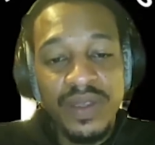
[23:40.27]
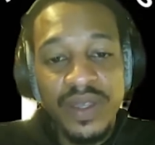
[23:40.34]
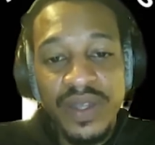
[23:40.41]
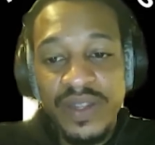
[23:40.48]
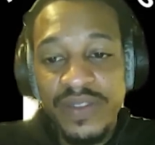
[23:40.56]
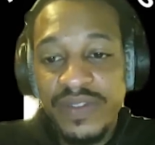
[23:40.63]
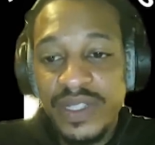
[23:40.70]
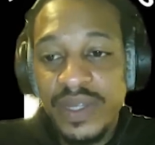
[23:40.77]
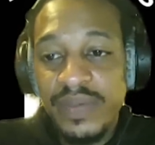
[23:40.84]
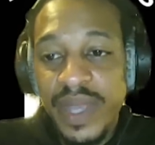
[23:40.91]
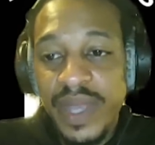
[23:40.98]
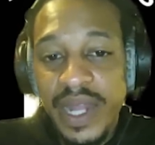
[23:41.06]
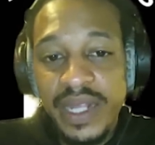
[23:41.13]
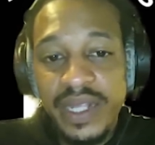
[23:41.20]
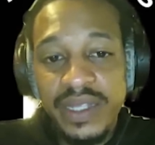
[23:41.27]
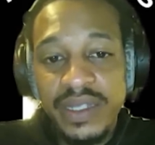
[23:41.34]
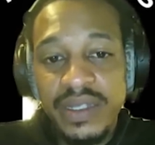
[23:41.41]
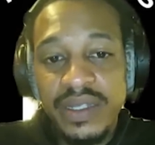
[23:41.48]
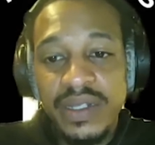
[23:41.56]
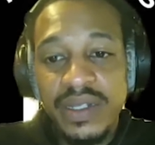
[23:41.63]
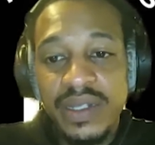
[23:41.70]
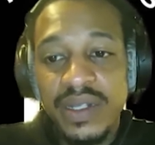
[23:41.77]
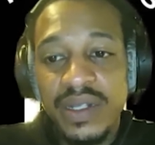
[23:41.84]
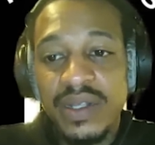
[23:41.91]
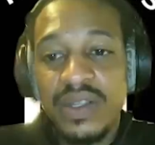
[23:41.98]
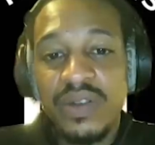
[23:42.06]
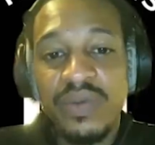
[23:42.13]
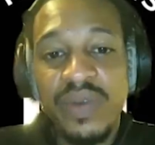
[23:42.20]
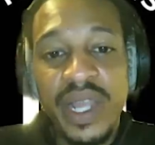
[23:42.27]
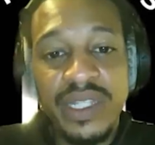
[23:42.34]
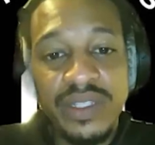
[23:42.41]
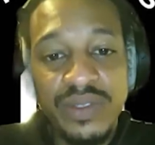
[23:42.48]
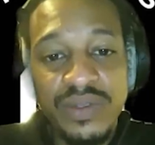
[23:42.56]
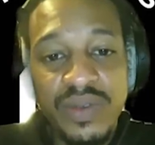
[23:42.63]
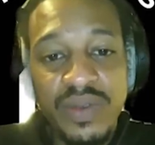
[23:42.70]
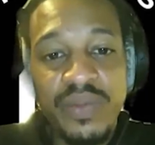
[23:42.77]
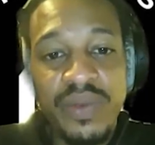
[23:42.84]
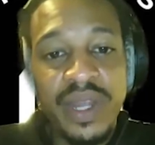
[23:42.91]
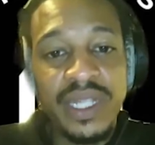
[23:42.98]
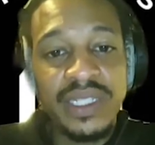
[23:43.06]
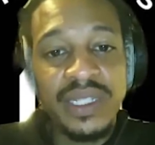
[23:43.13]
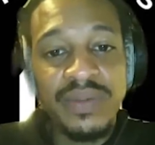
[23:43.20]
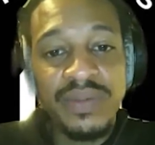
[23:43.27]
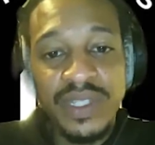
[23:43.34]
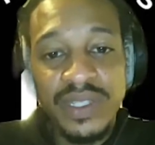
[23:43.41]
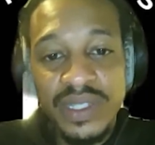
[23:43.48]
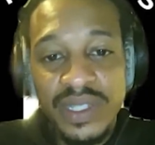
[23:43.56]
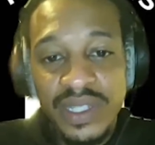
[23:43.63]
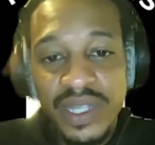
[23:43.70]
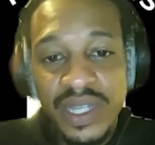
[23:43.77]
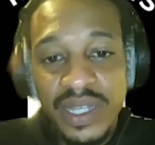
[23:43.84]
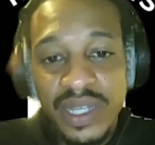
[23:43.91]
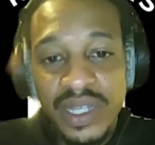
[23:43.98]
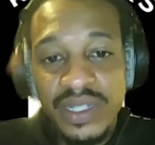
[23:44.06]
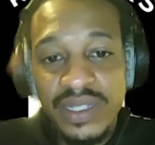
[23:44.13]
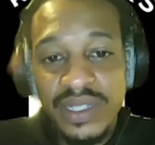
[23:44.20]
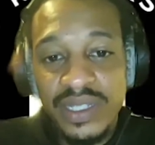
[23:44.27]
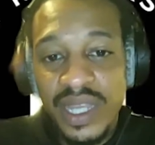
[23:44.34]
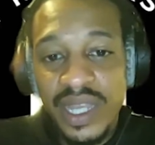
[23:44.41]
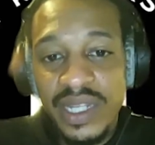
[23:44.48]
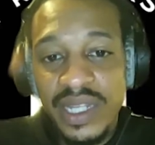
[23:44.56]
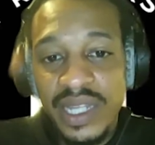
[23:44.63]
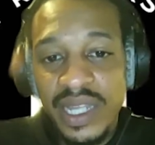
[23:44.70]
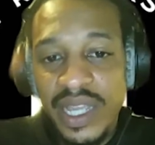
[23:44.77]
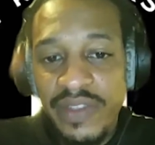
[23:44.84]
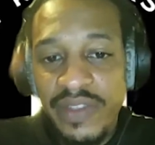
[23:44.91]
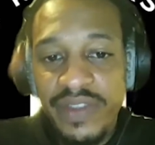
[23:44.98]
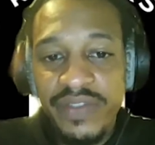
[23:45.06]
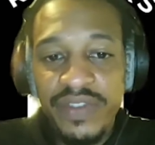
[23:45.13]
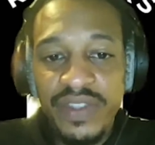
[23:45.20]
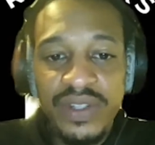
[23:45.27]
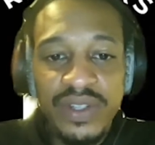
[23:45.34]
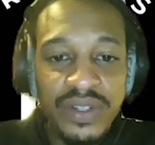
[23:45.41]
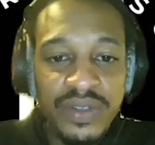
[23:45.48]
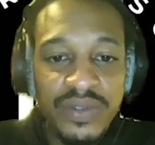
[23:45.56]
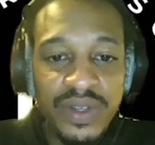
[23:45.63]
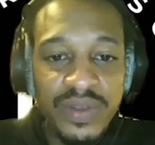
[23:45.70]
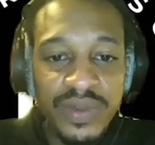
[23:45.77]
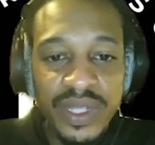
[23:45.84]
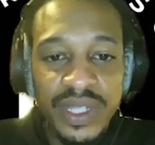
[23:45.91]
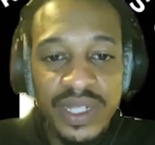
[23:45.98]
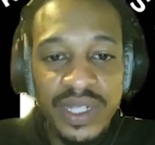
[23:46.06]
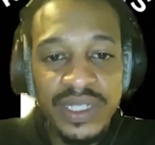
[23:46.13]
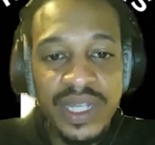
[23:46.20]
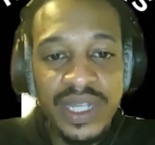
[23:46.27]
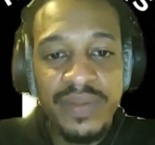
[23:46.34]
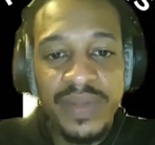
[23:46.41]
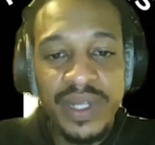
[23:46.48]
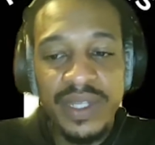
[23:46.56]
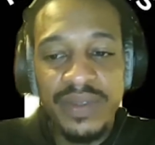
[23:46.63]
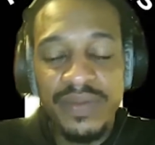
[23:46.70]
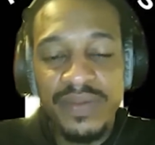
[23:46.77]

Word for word: And if somebody corrects you or brings something to your understanding, even if you don't agree with it, examine it.